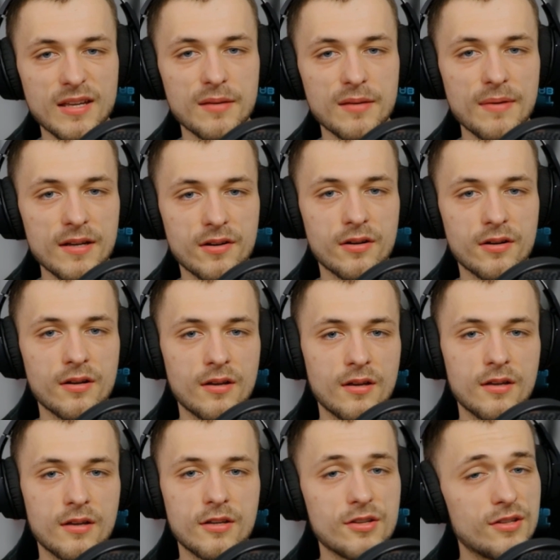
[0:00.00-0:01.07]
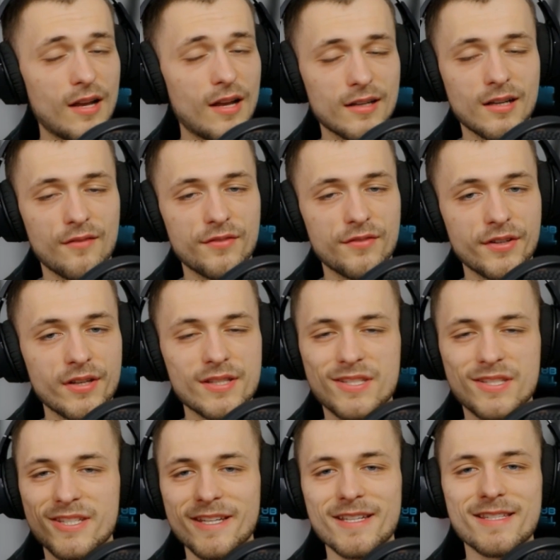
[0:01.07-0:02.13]
make it better, not confident,
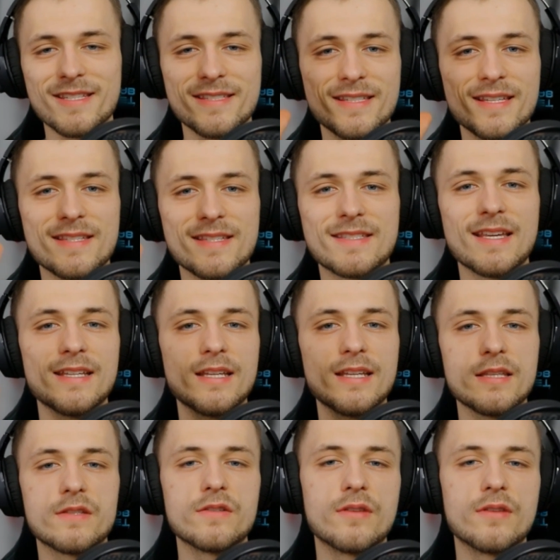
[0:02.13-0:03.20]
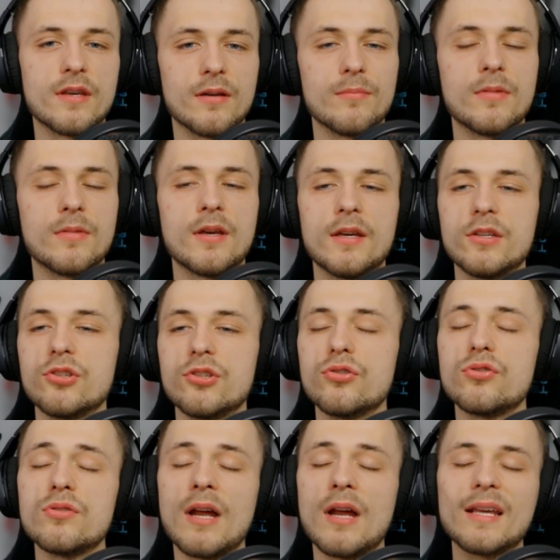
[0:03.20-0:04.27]
just send it to them. You
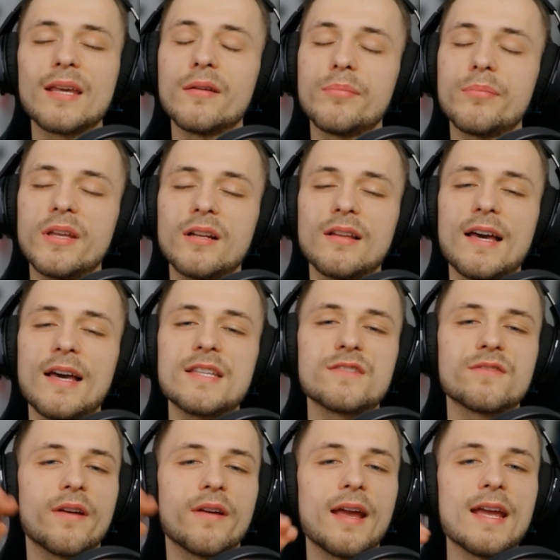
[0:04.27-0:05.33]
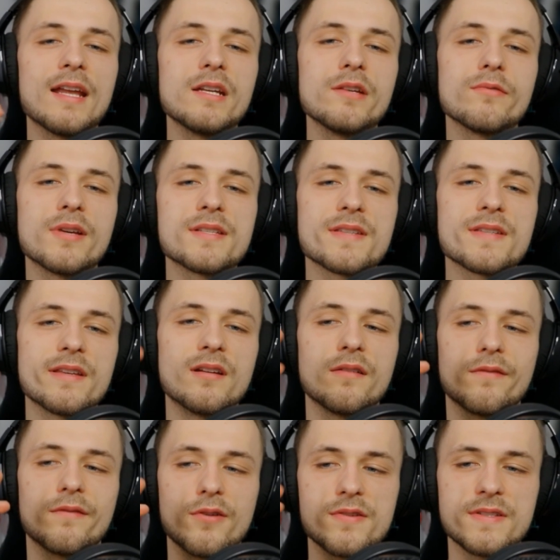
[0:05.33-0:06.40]
do not get penalized for any reason
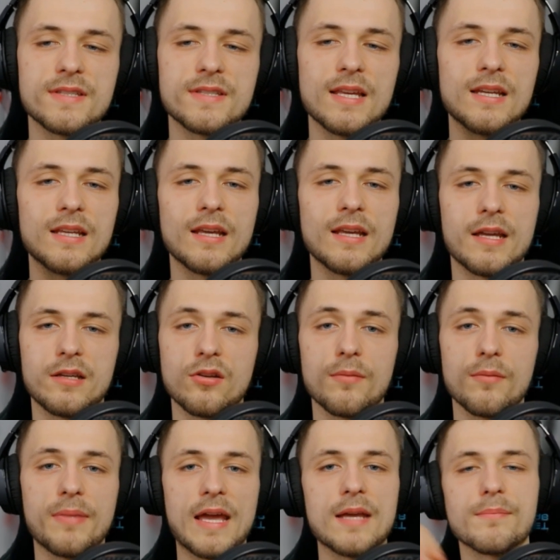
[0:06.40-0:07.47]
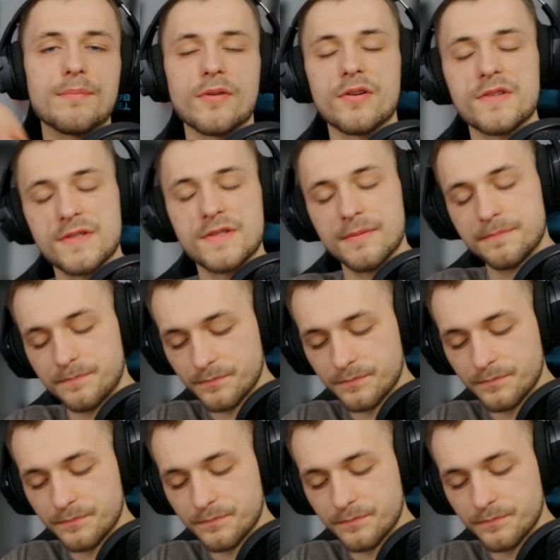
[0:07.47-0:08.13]
for sending in your papers.